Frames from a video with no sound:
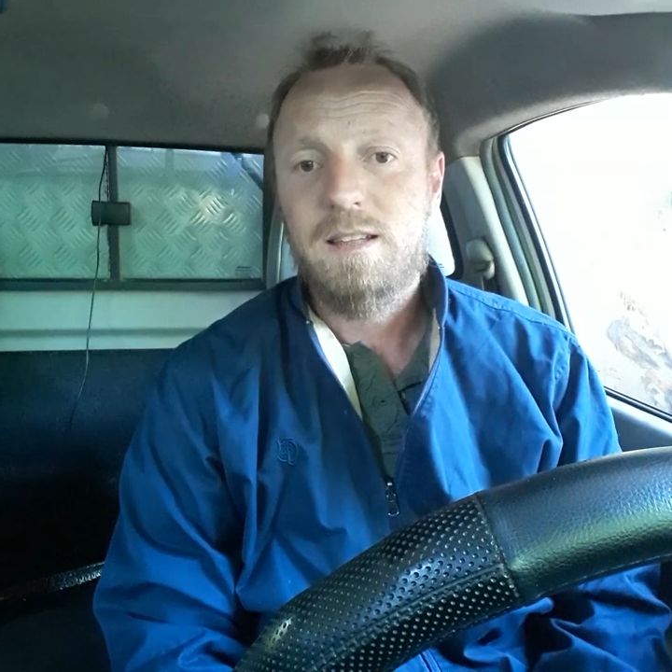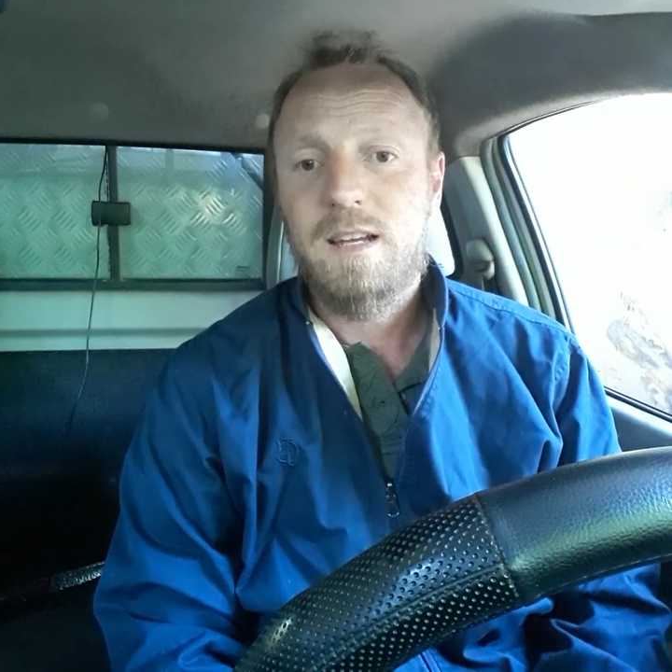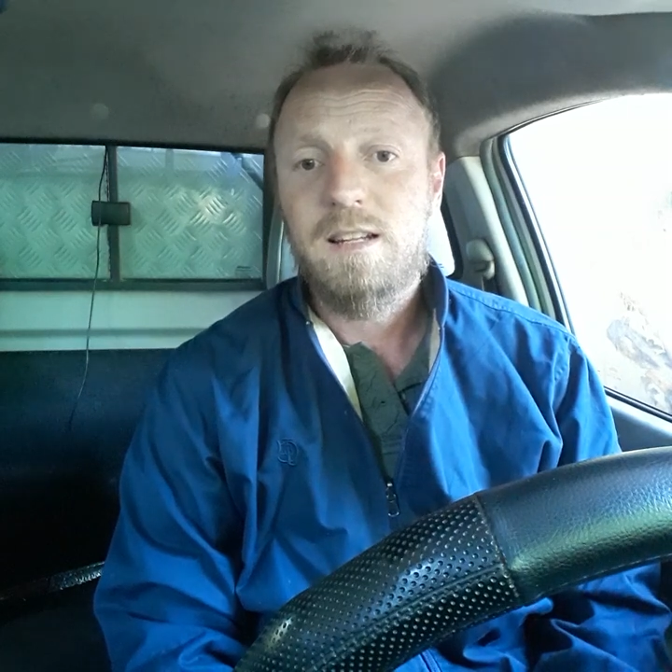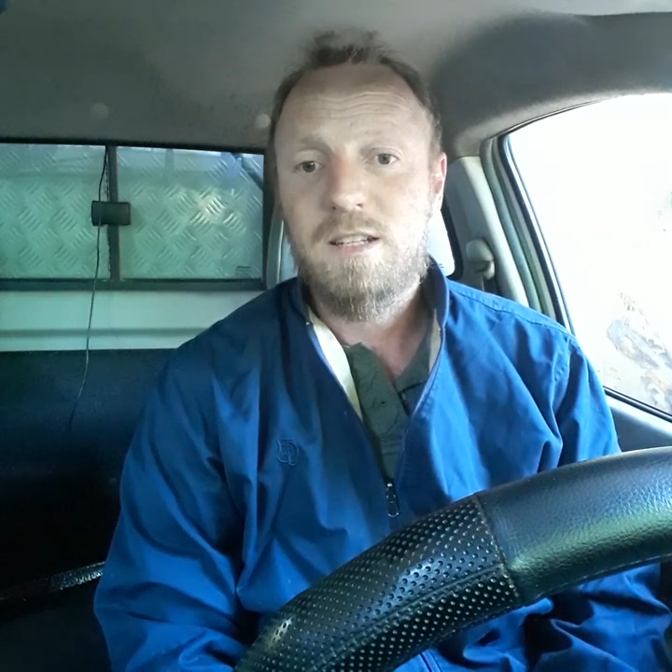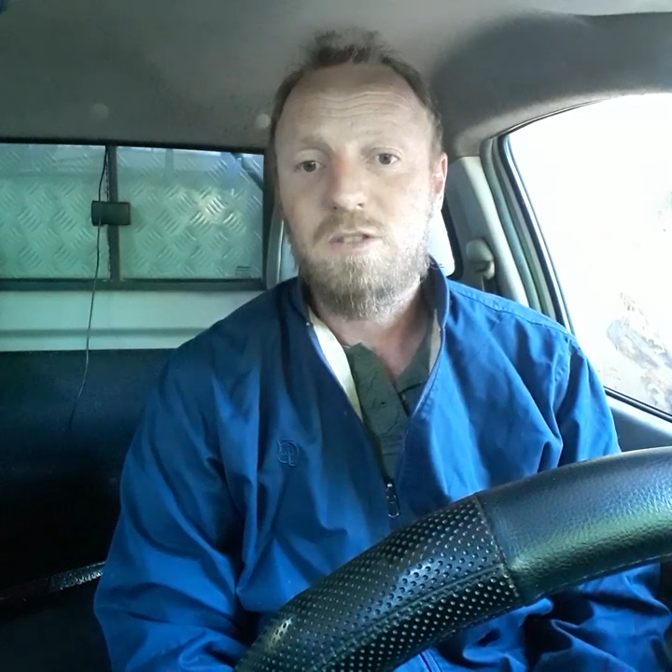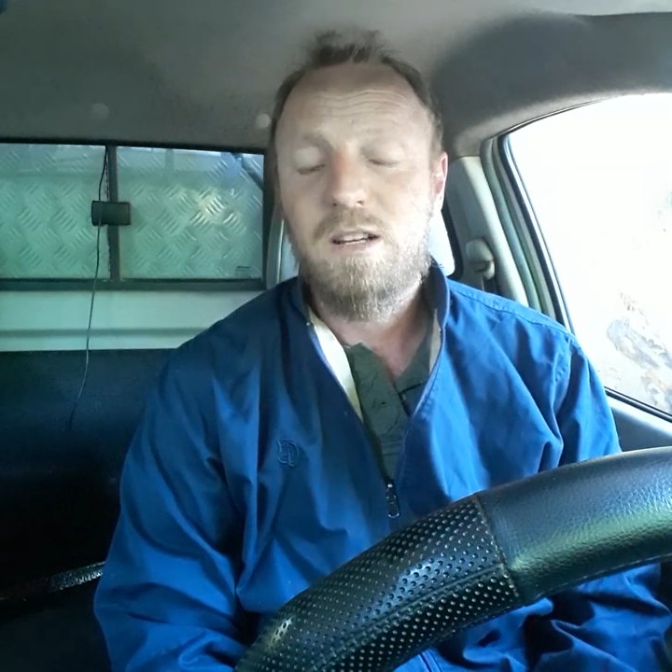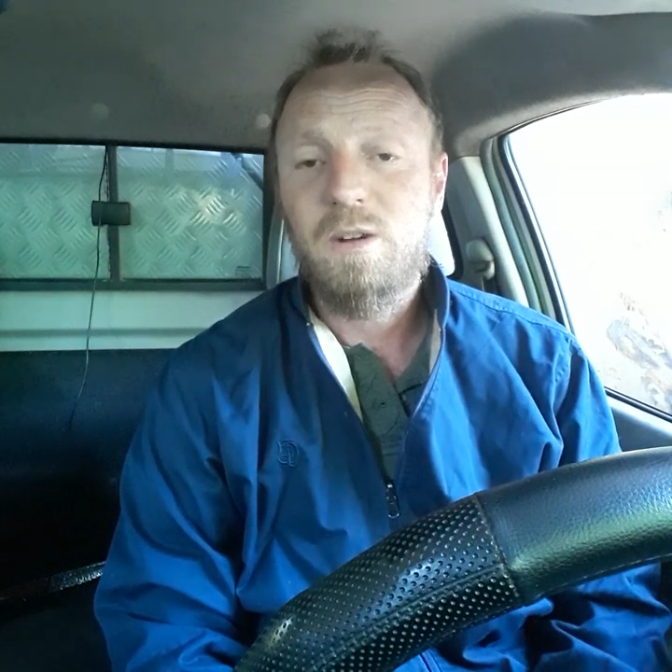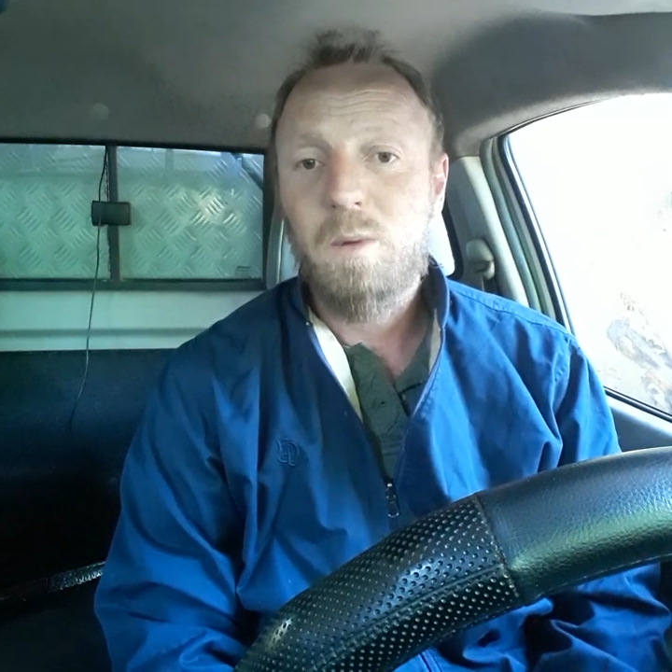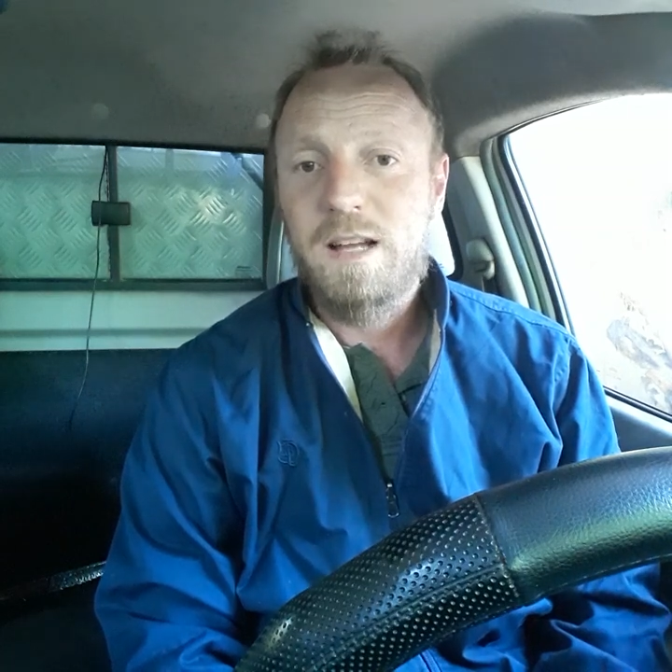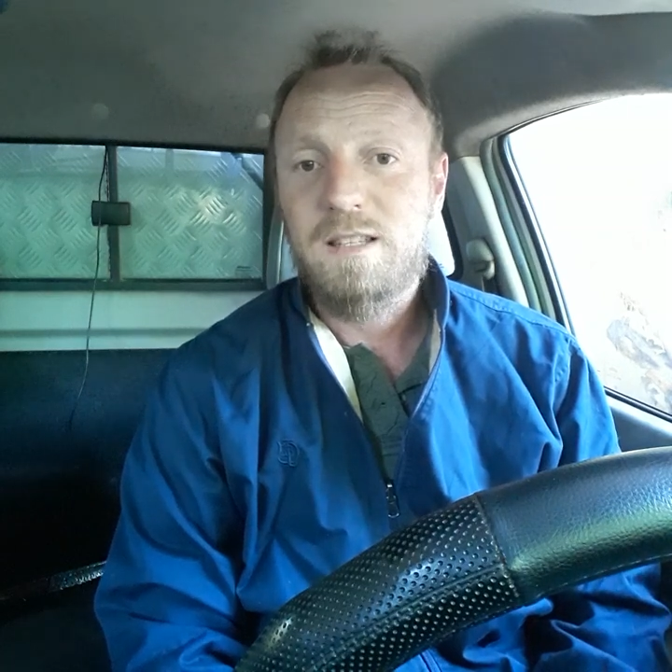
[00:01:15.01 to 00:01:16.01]
They're
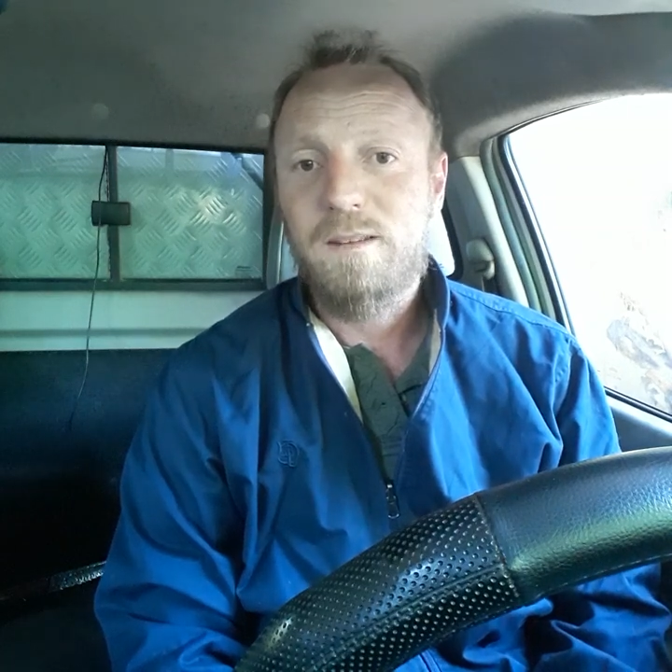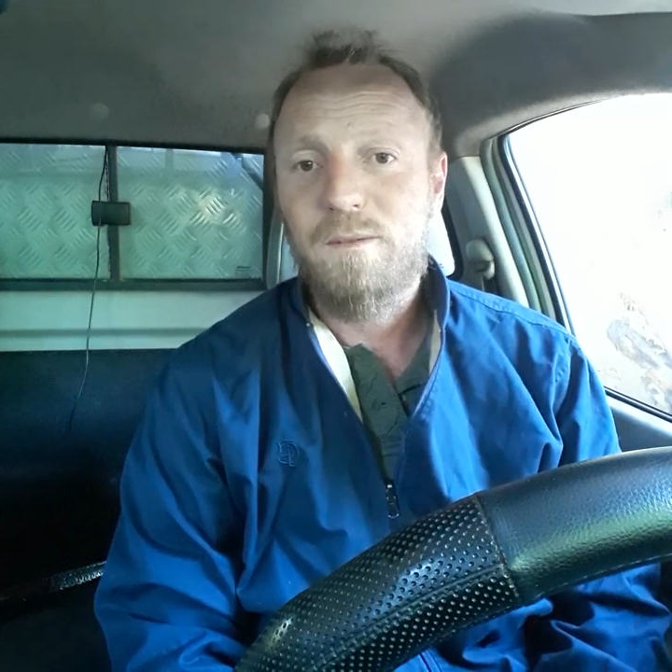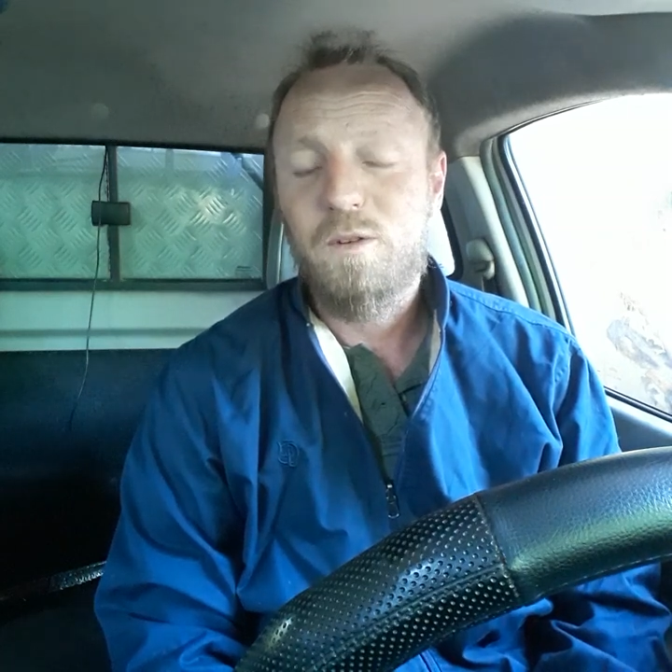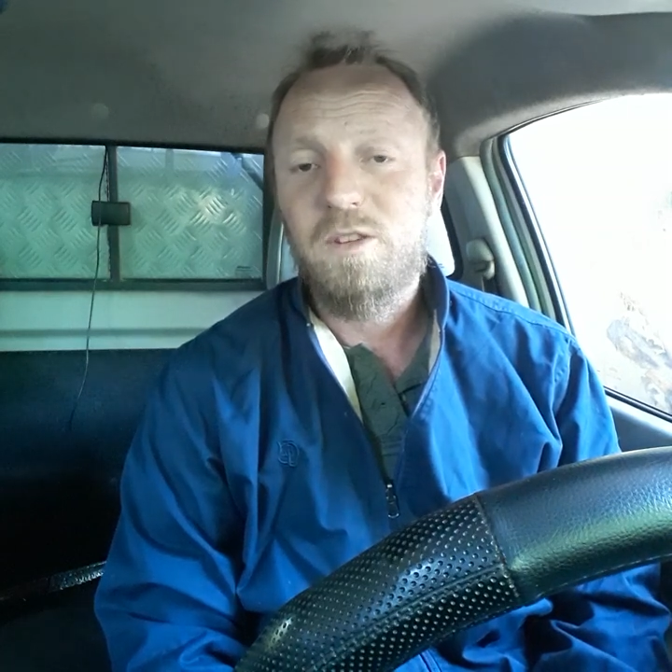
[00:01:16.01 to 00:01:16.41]
literally waiting for